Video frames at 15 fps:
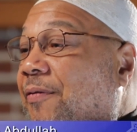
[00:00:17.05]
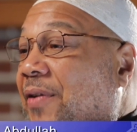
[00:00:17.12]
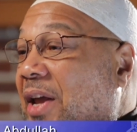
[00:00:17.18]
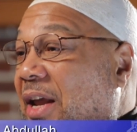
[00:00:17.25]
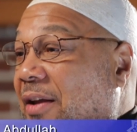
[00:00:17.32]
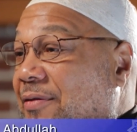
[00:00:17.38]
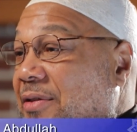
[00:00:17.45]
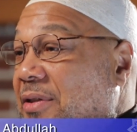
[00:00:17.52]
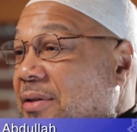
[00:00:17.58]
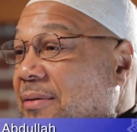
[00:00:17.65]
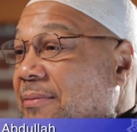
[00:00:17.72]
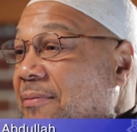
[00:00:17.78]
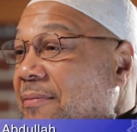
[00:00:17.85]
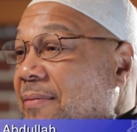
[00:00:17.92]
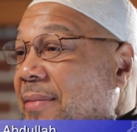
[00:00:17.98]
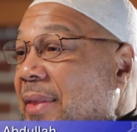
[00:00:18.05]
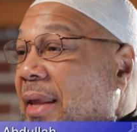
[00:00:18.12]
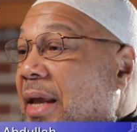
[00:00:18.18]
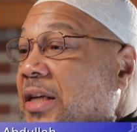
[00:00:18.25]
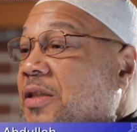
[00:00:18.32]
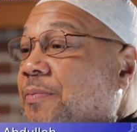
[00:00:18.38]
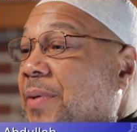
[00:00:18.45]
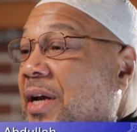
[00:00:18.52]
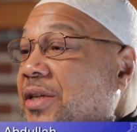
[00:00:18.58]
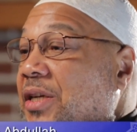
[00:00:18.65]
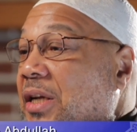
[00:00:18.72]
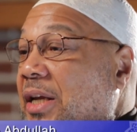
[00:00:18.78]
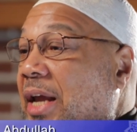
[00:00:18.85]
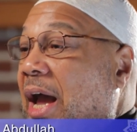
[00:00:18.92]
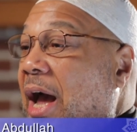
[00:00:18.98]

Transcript: faiths, especially